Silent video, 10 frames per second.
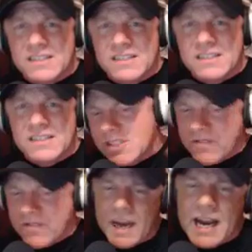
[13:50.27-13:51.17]
juice is
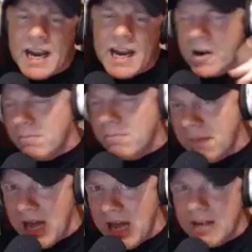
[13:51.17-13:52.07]
from the hamburger, blah,
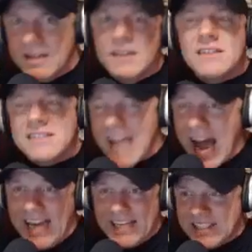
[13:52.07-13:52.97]
blah.
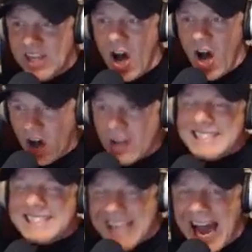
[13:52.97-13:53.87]
Science, y'all.
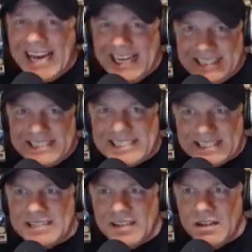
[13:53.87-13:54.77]

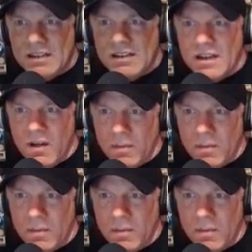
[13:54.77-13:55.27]
Science on the